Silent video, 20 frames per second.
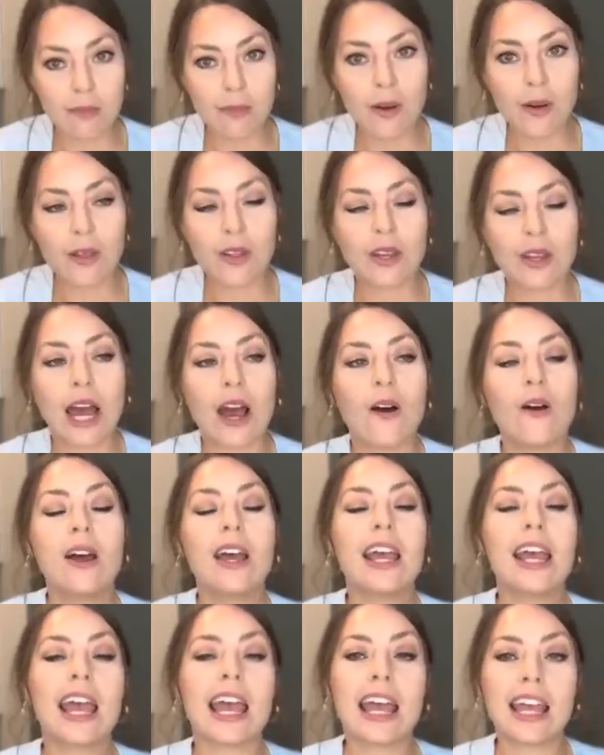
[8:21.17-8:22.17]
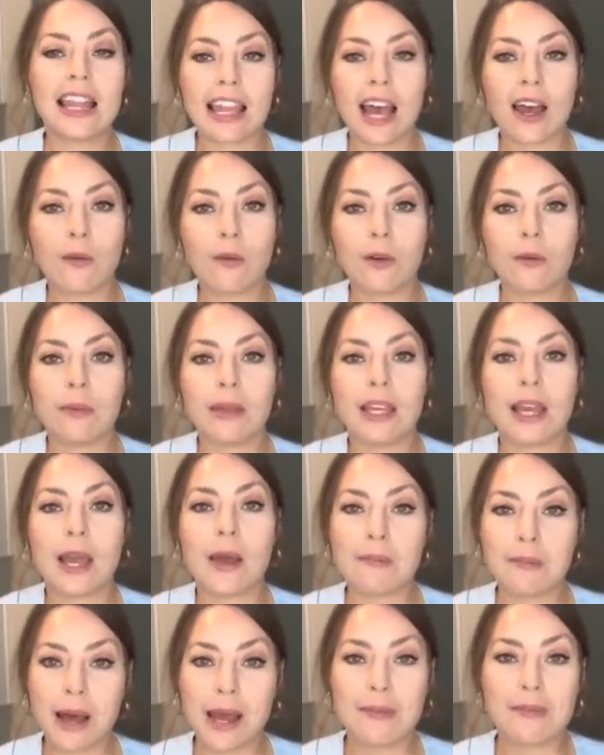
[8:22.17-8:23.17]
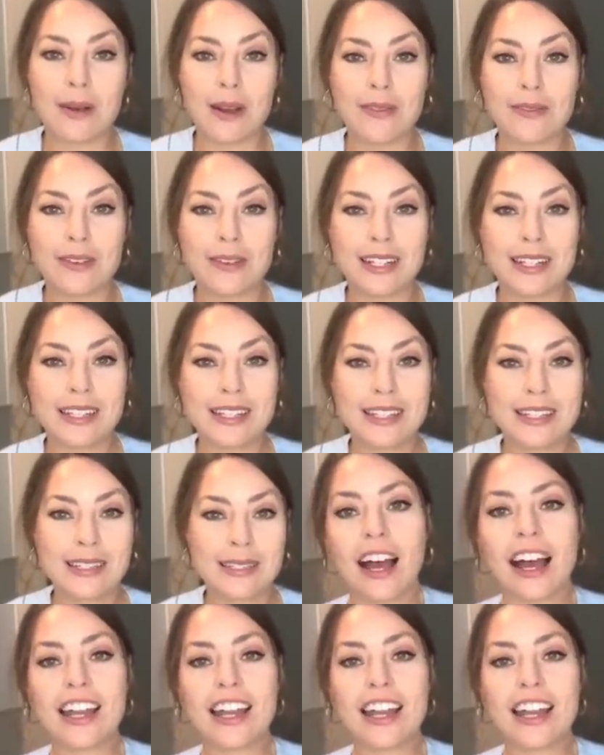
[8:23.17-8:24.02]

both now, and that would be my preference.